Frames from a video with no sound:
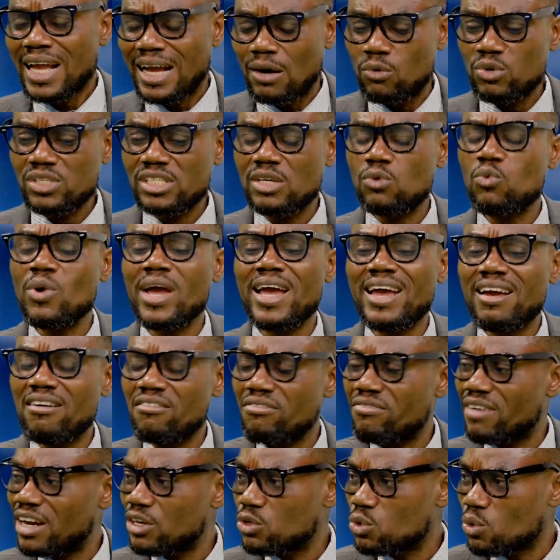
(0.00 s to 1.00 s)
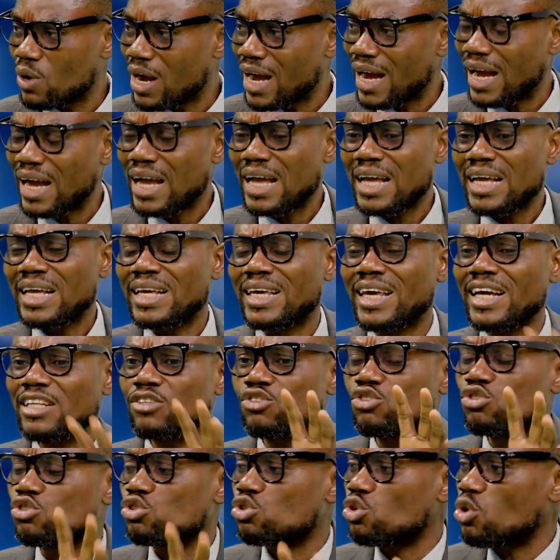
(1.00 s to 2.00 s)
Can we say wherever you are, get
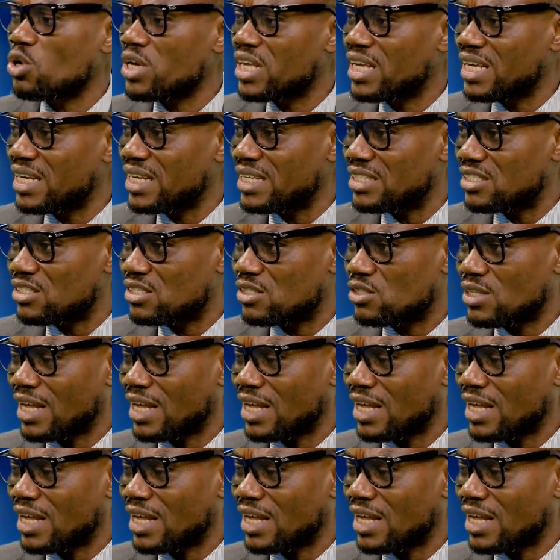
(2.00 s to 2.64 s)
strong in it?